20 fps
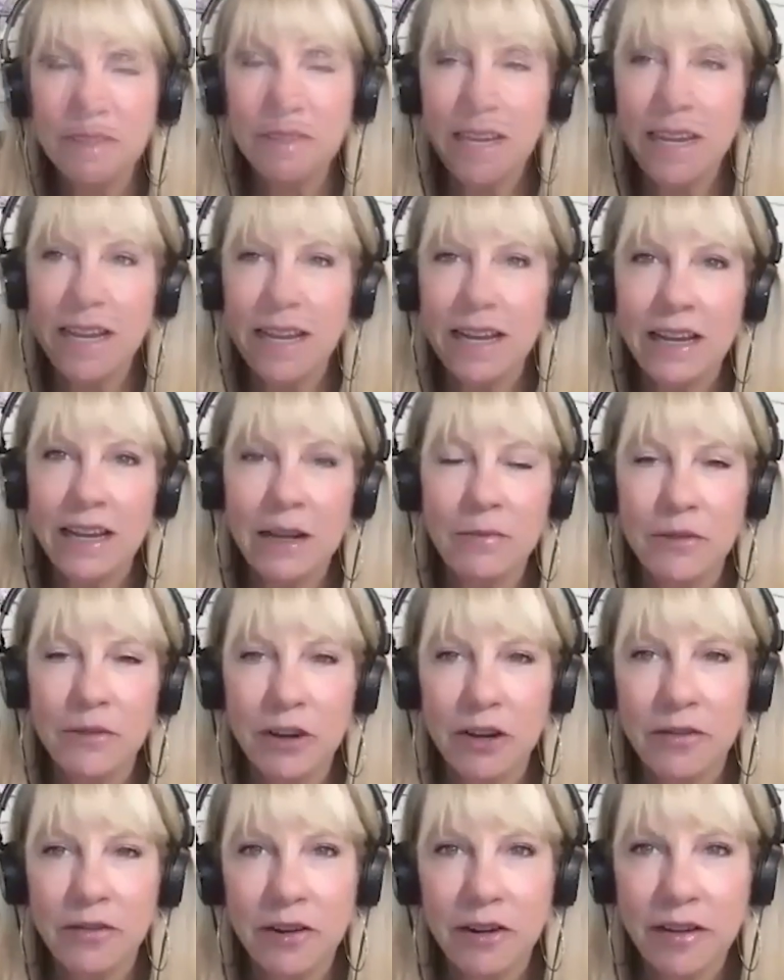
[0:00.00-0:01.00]
And I'm
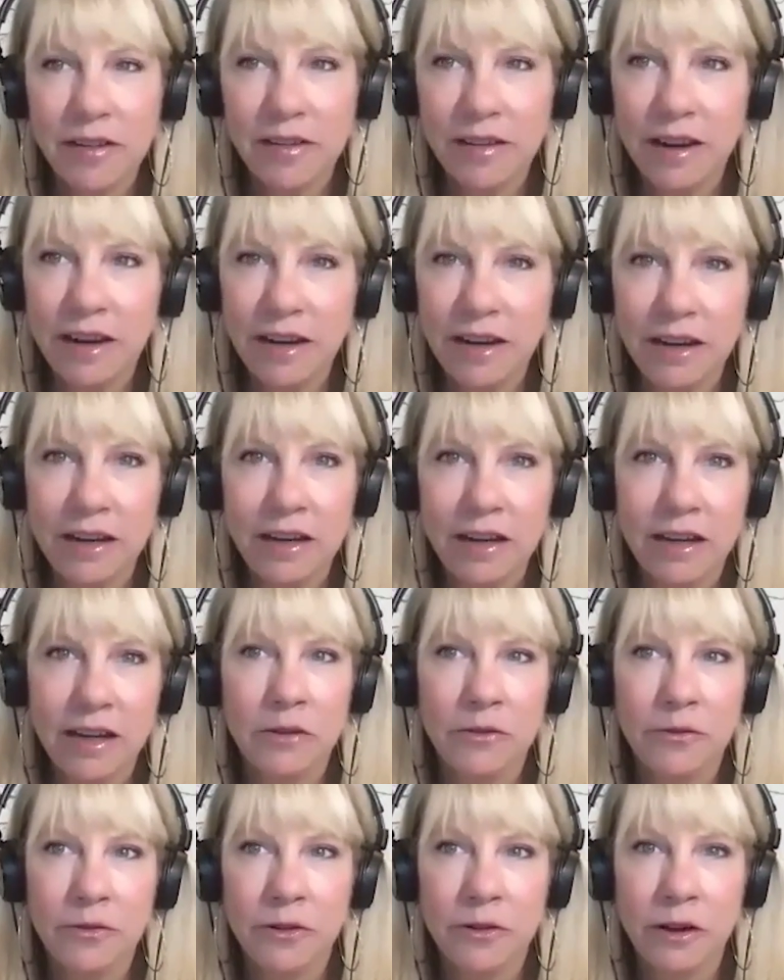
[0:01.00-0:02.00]
very, very excited
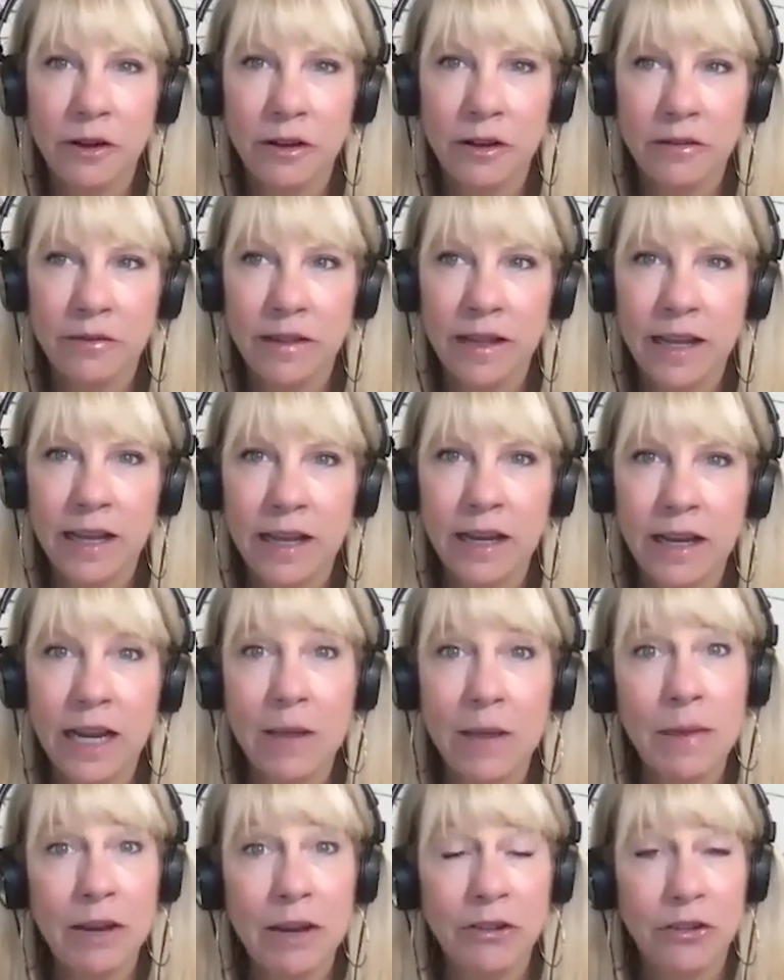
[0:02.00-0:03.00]
for all of that.
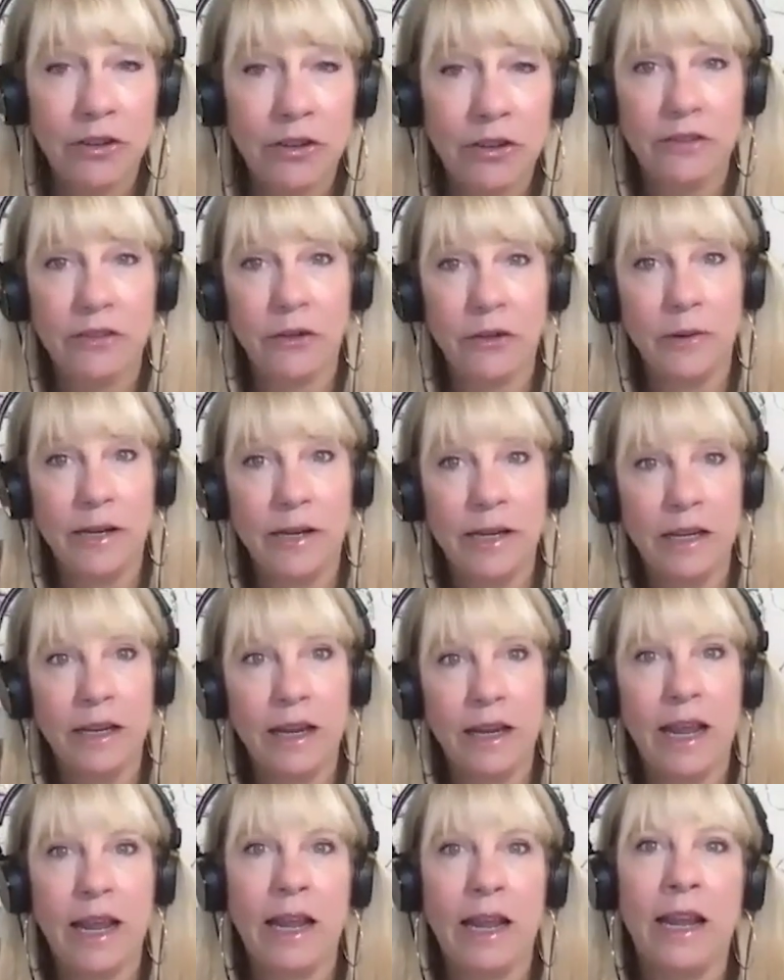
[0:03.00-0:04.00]
I'm actually
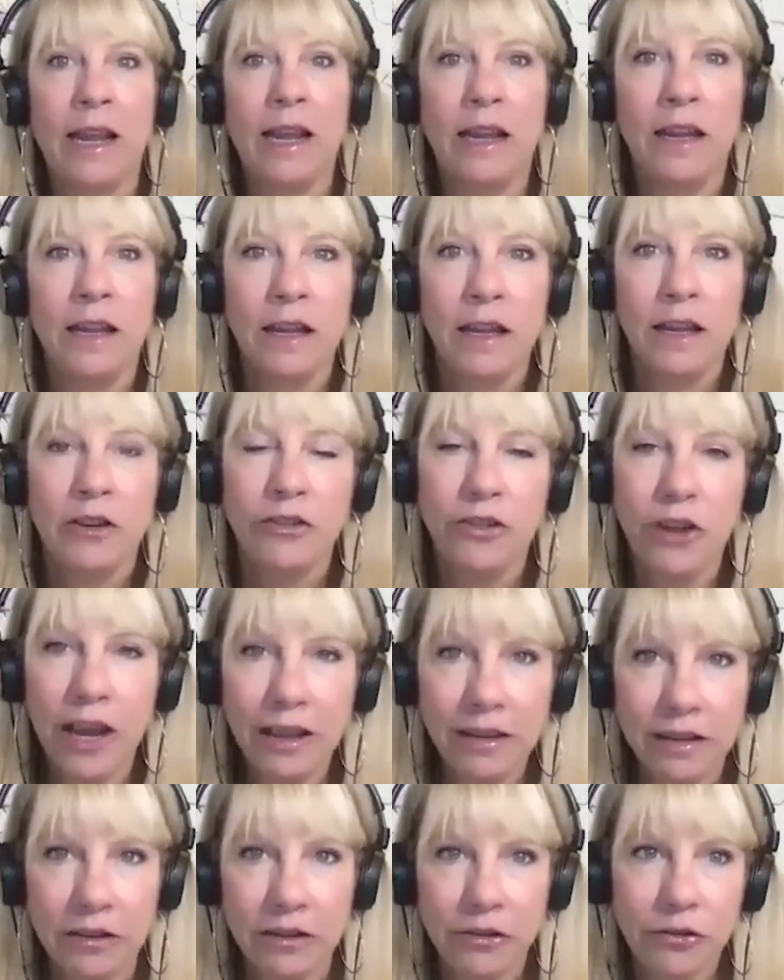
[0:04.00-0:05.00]
doing a
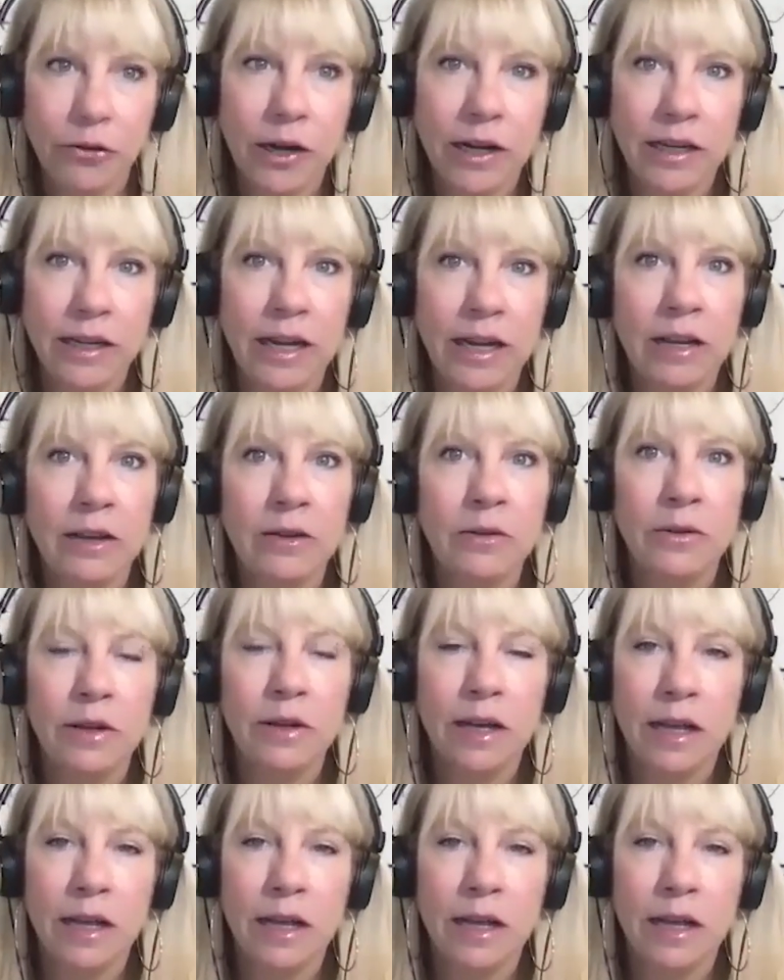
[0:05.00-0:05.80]
challenge right now.